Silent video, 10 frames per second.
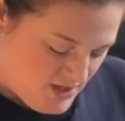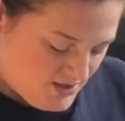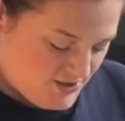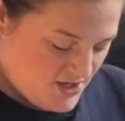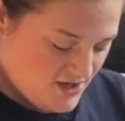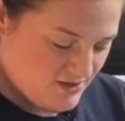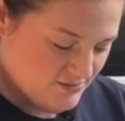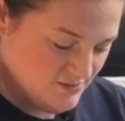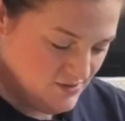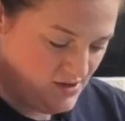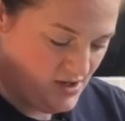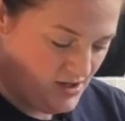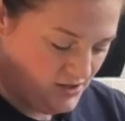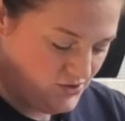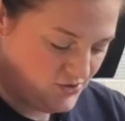So
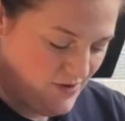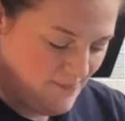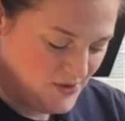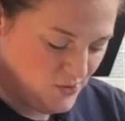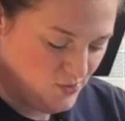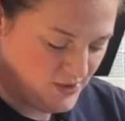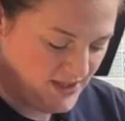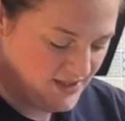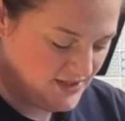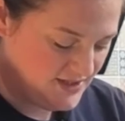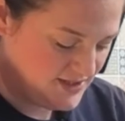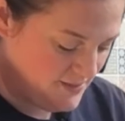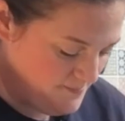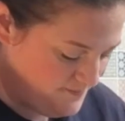grab the corners